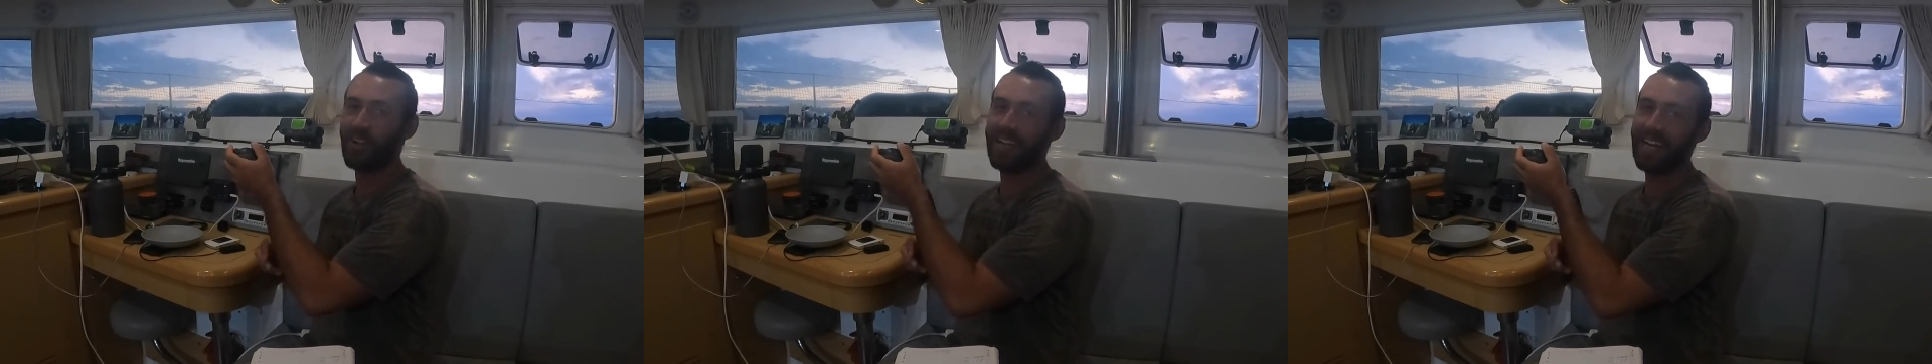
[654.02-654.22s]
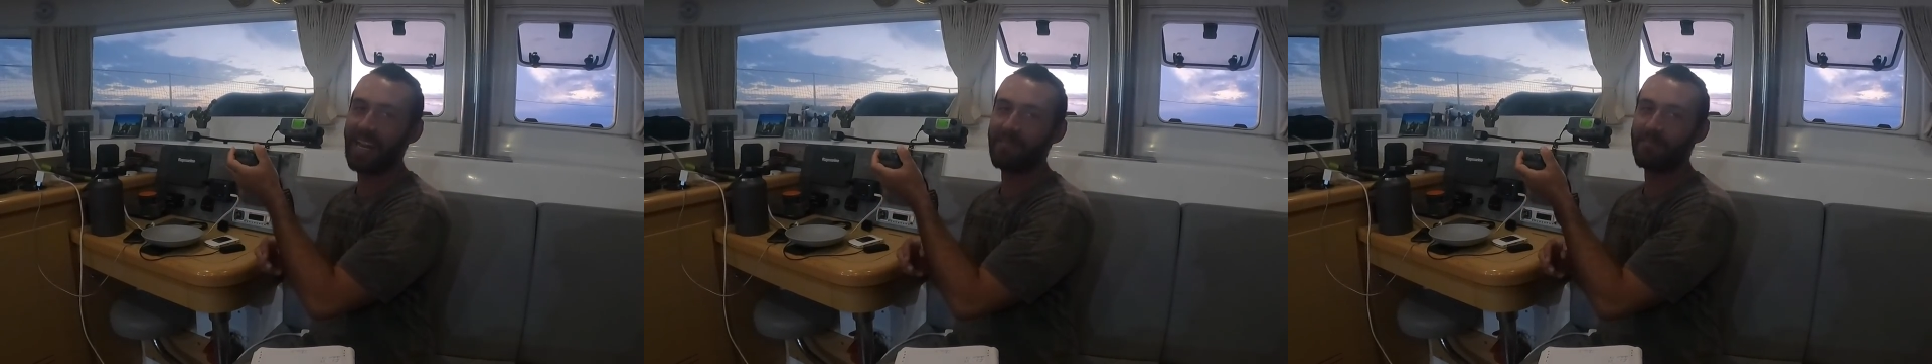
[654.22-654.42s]

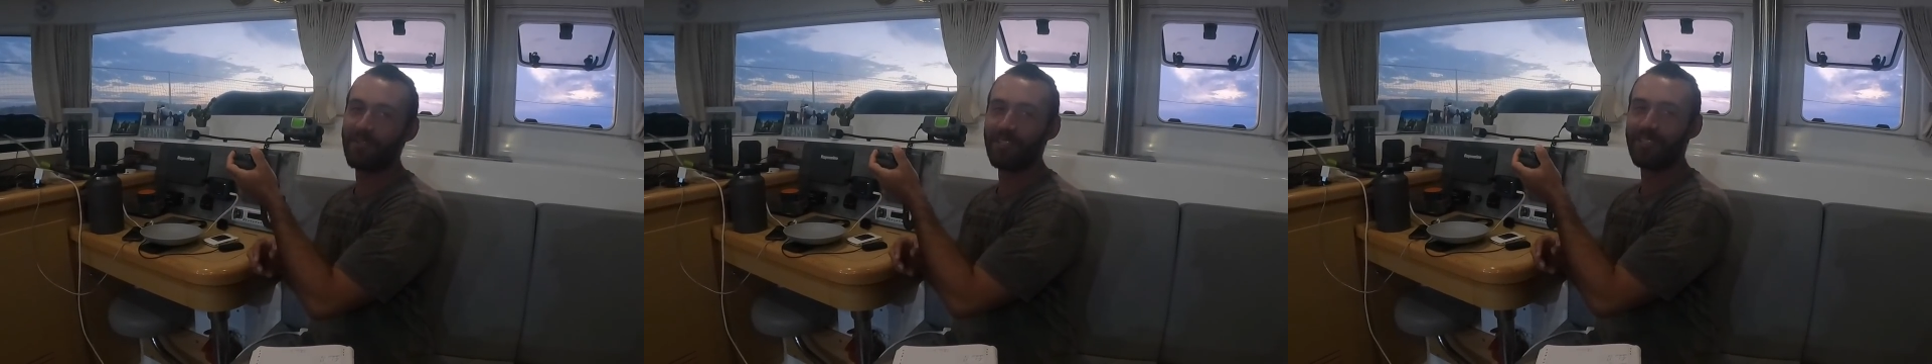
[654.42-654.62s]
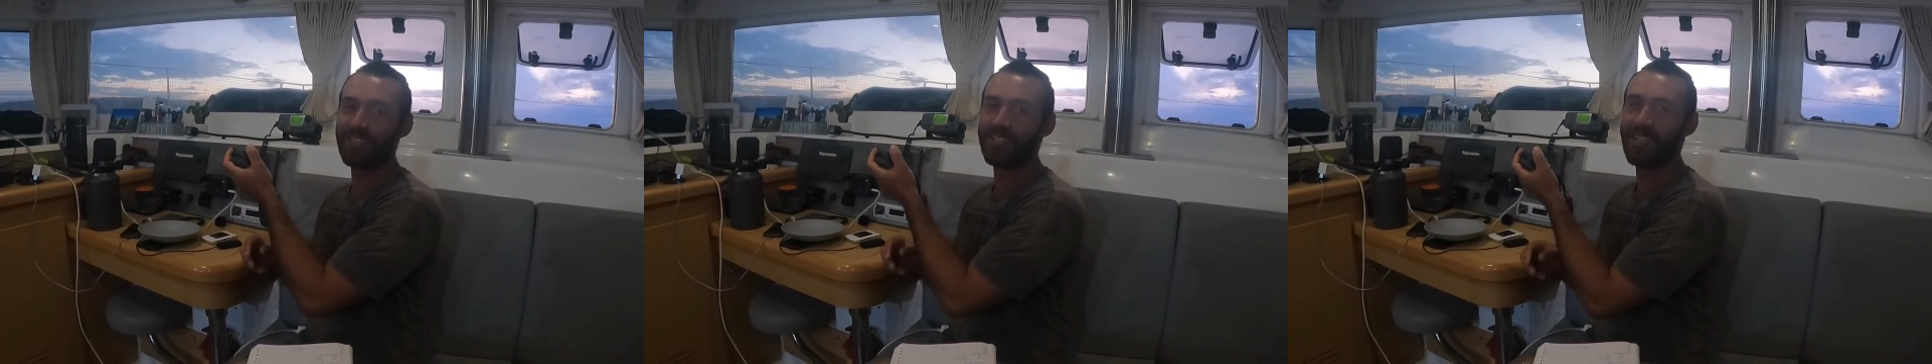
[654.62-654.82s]
Our
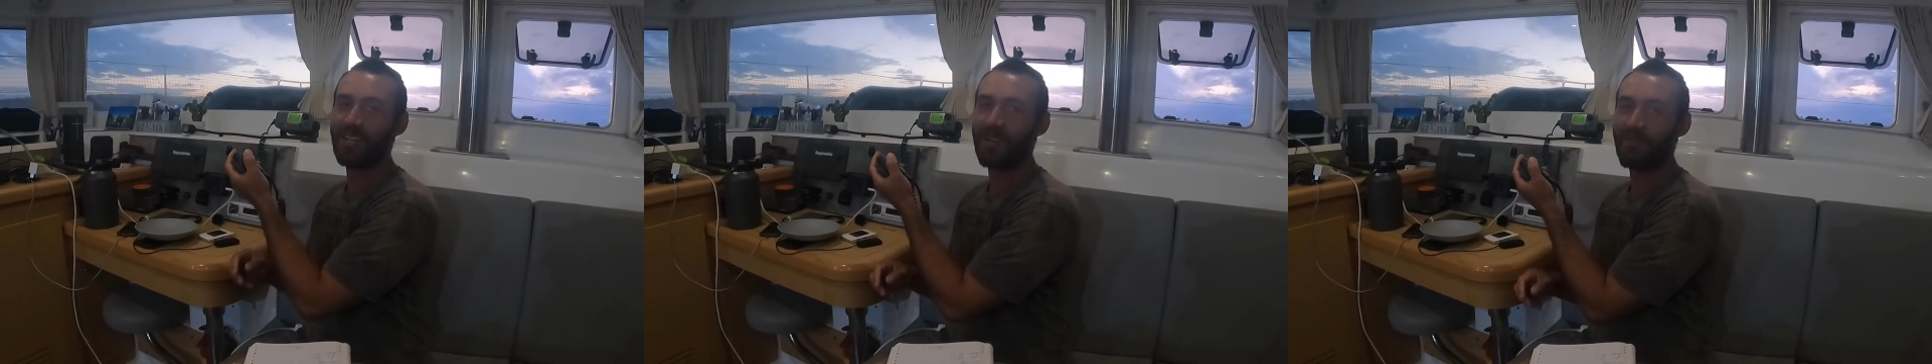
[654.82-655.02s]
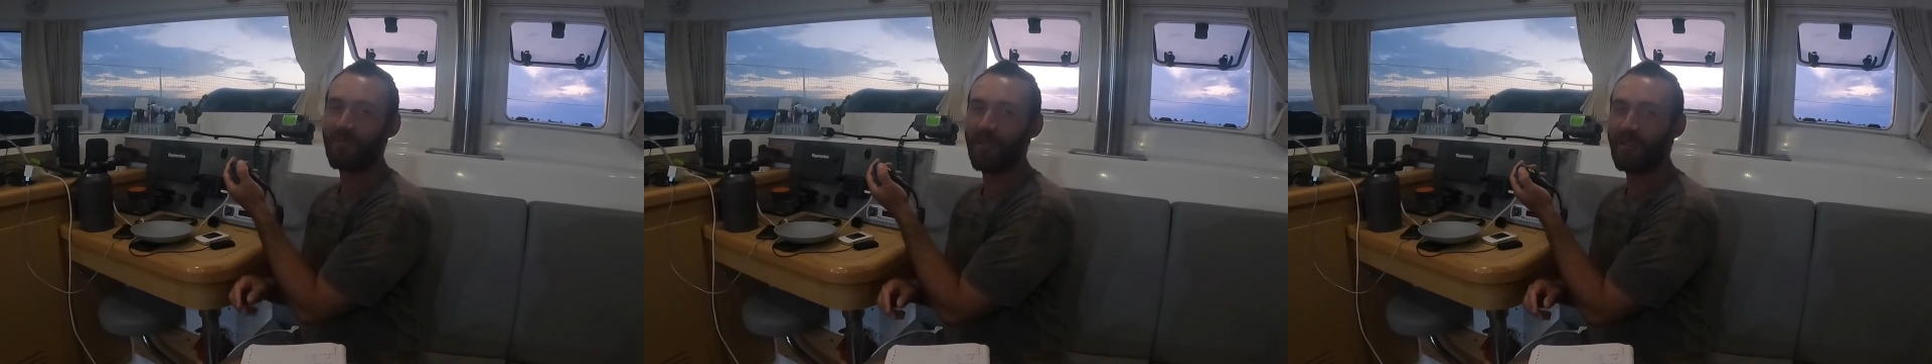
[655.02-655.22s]
neighbors.
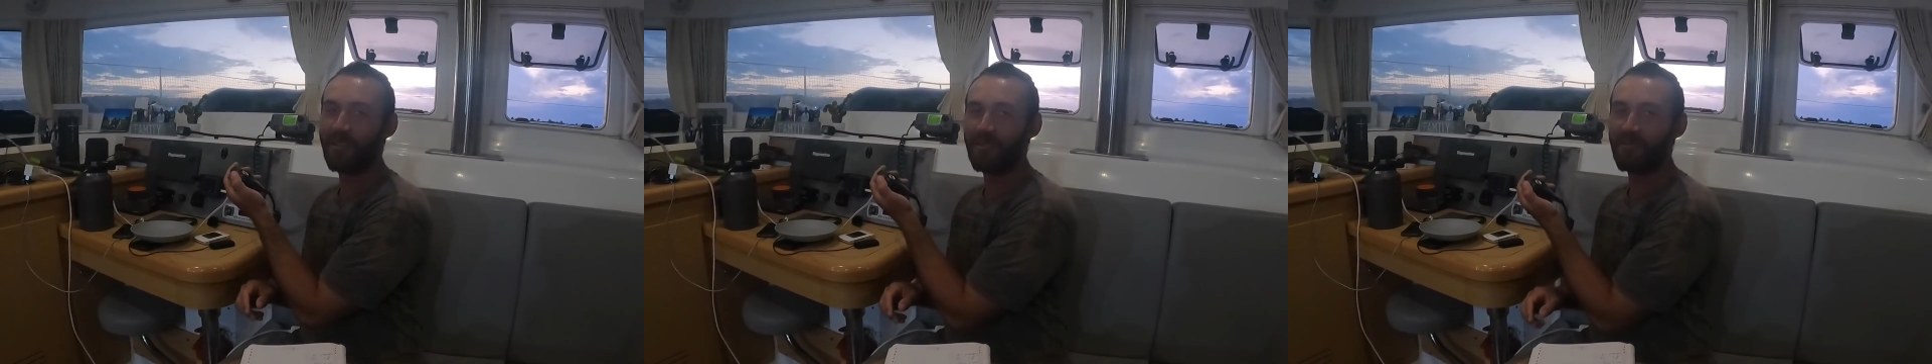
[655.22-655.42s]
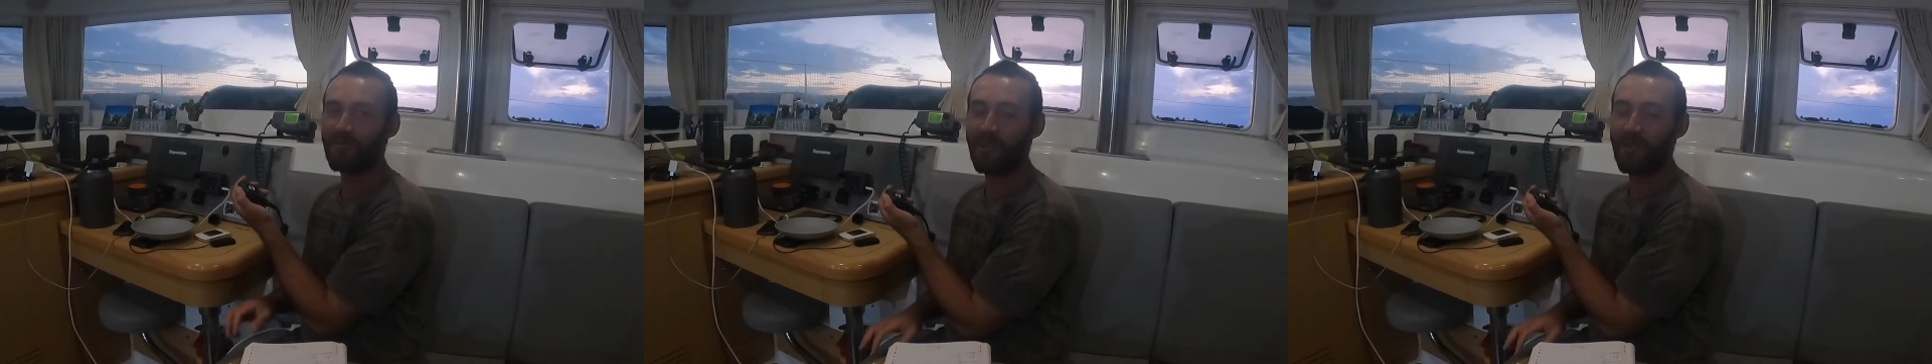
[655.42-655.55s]
Why?